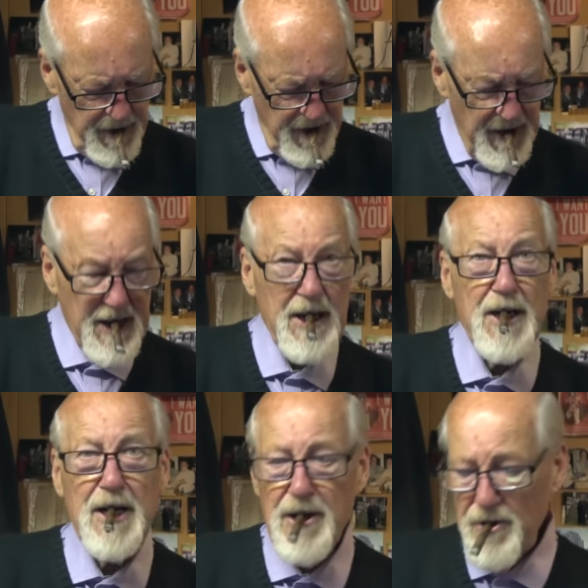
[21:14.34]
So how you
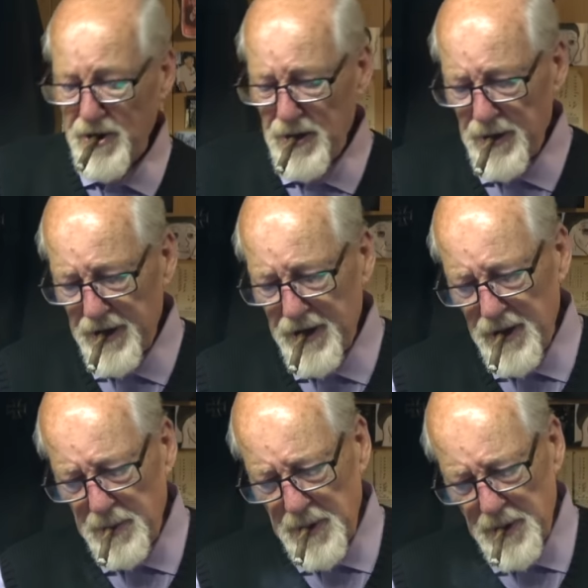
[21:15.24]
guys doing? I
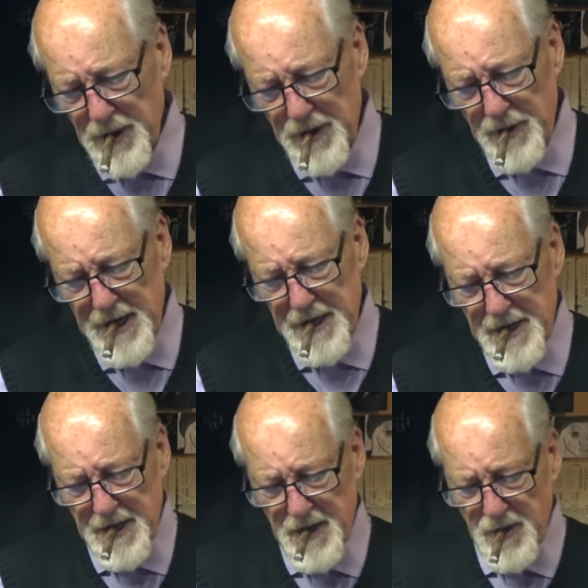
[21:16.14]
hope you're all right
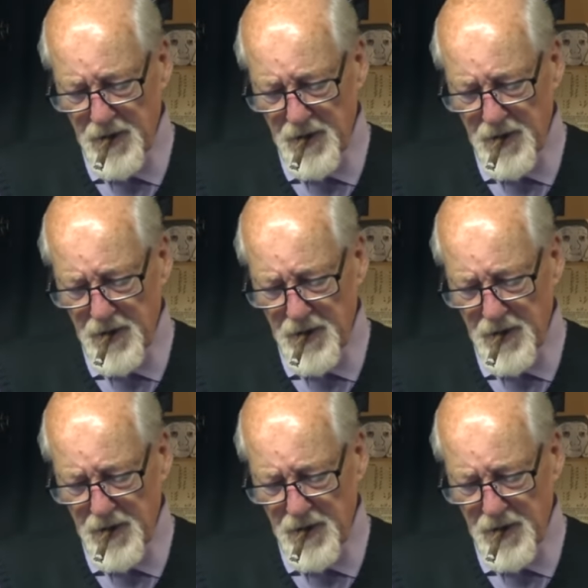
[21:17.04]
now,